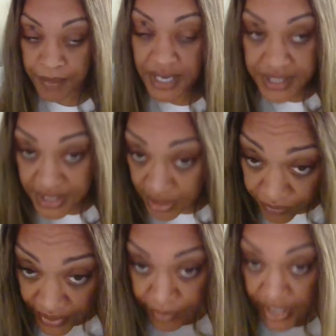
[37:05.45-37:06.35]
I mean, a
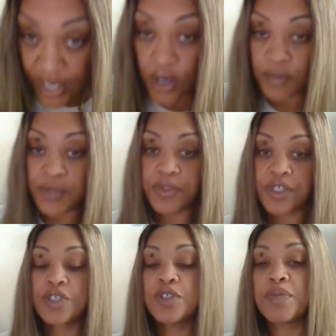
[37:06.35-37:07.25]
single family home. It was
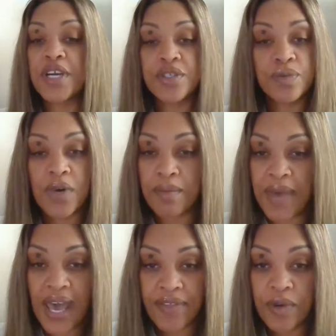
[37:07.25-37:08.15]
a two bedroom, one
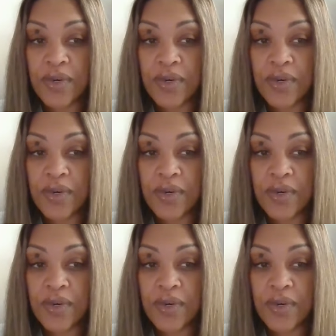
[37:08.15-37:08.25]
bath.